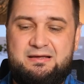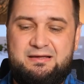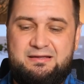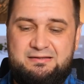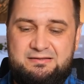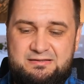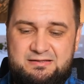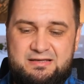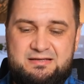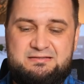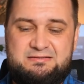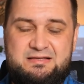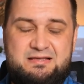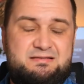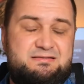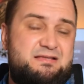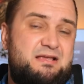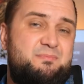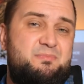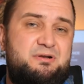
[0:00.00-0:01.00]
ESS
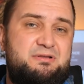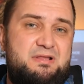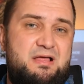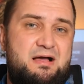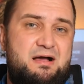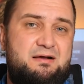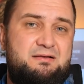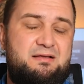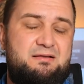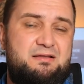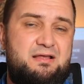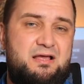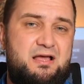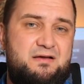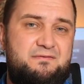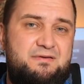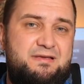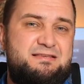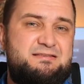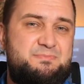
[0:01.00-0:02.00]
Saber DAC that I
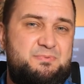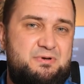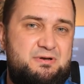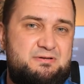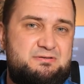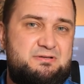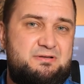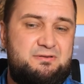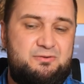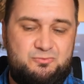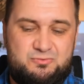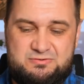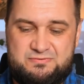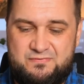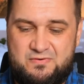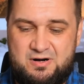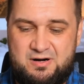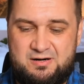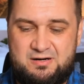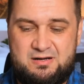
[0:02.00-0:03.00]
have experienced thus
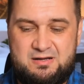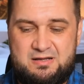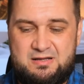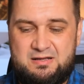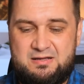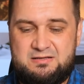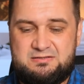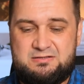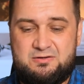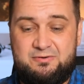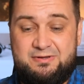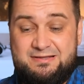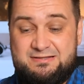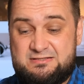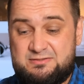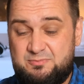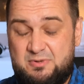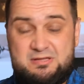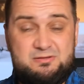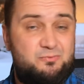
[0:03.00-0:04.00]
far. So
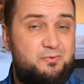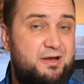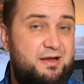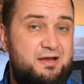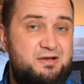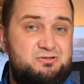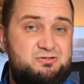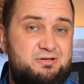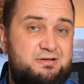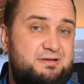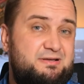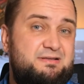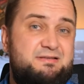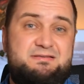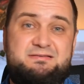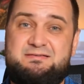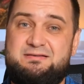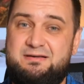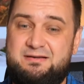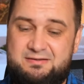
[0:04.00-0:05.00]
its mid-range
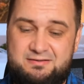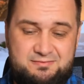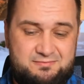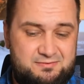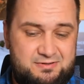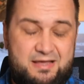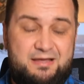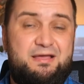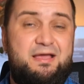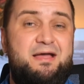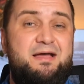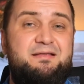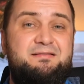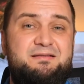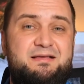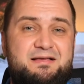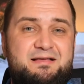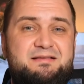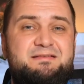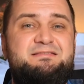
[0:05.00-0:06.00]
is,
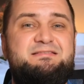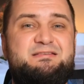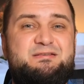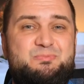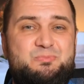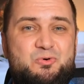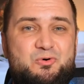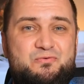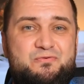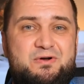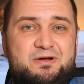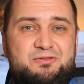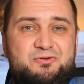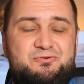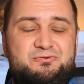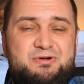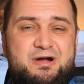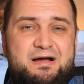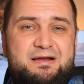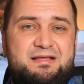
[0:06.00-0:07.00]
again, smooth and
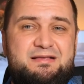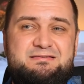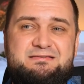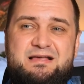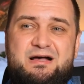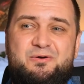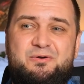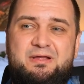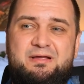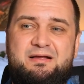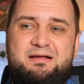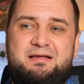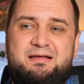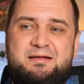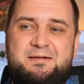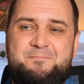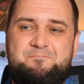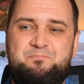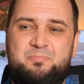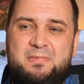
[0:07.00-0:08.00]
organic sounding.
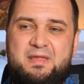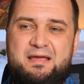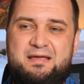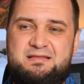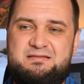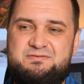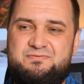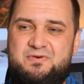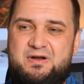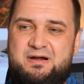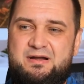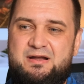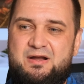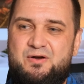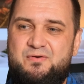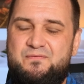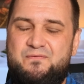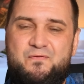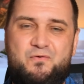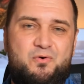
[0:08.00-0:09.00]
It's very
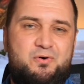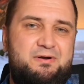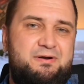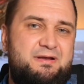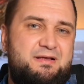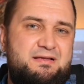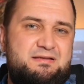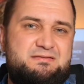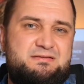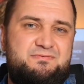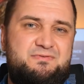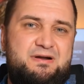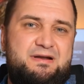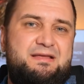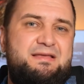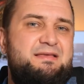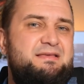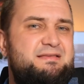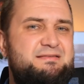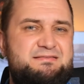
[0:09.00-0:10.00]
effortless,
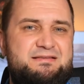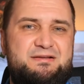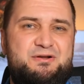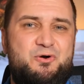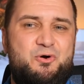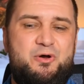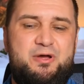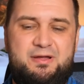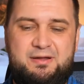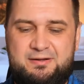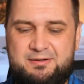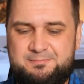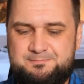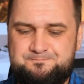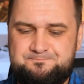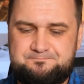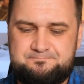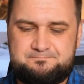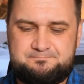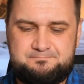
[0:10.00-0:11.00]
very easygoing.
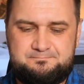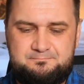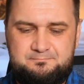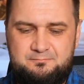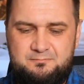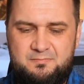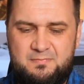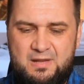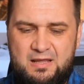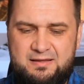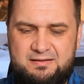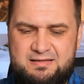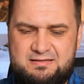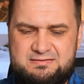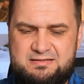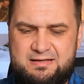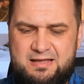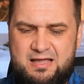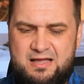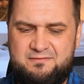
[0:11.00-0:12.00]
It
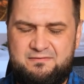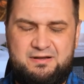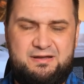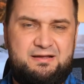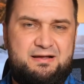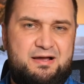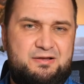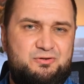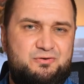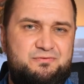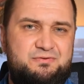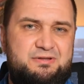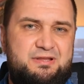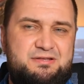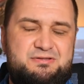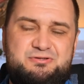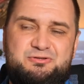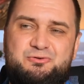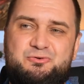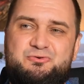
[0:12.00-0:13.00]
doesn't have any kind of
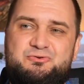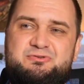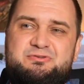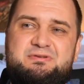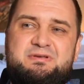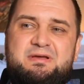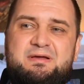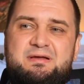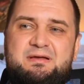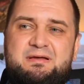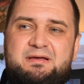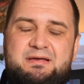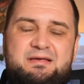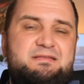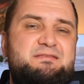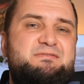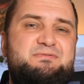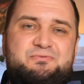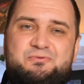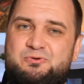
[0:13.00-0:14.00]
digitus.
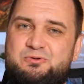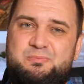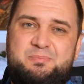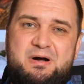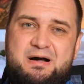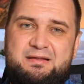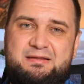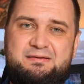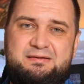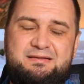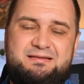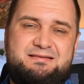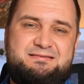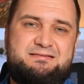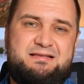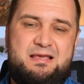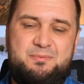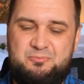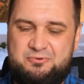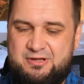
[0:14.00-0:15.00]
It's full-bodied at the
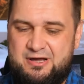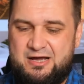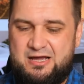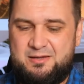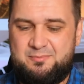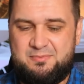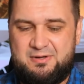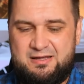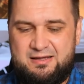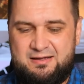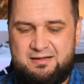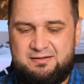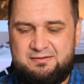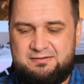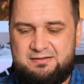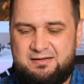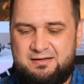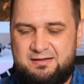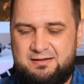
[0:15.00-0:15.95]
same time, and